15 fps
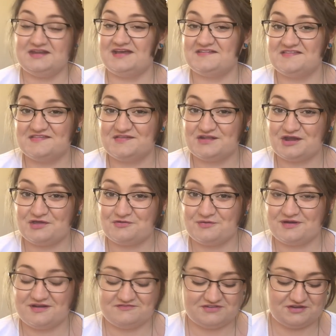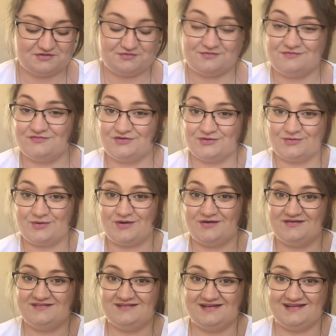Next is another one I've done a review on.